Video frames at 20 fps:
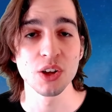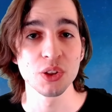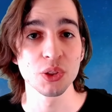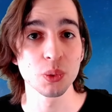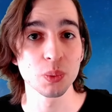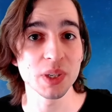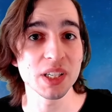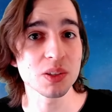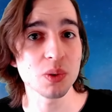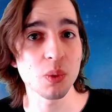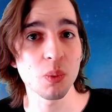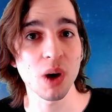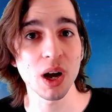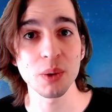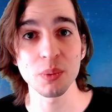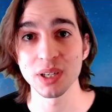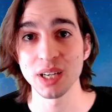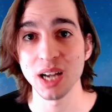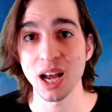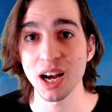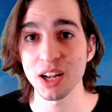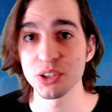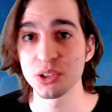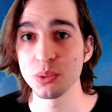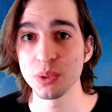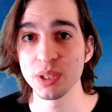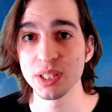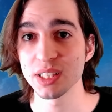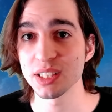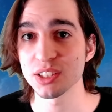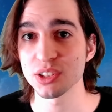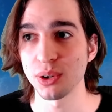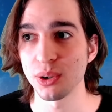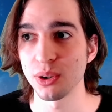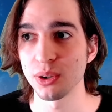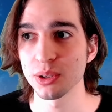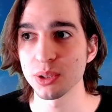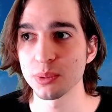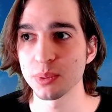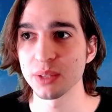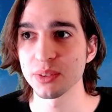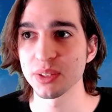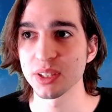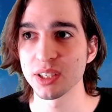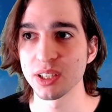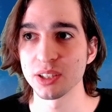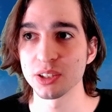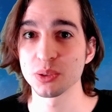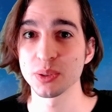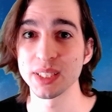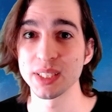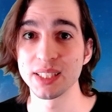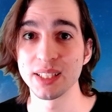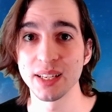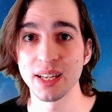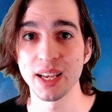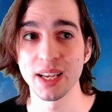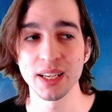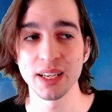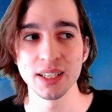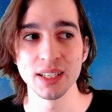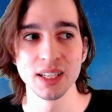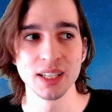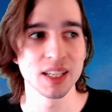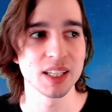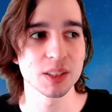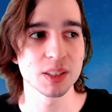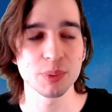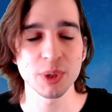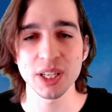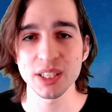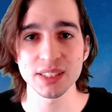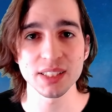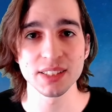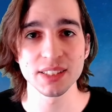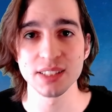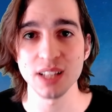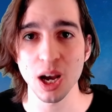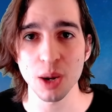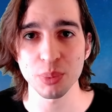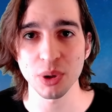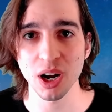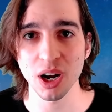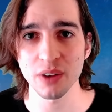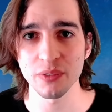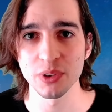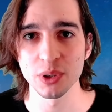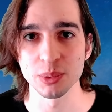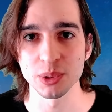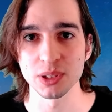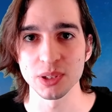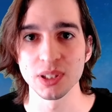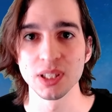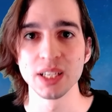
The reason why we're not doing this all around the country today is because it's not profitable.